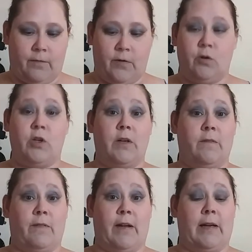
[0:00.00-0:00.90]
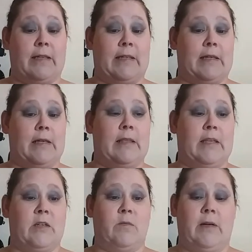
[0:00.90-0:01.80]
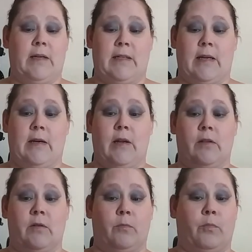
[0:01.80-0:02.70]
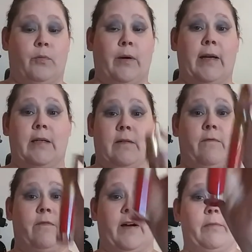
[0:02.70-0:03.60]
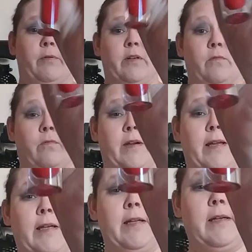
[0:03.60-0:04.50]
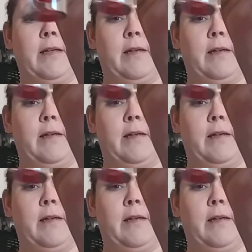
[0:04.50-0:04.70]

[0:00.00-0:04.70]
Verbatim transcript: Fuchsia Fantasy. This one is another bright, vibrant red.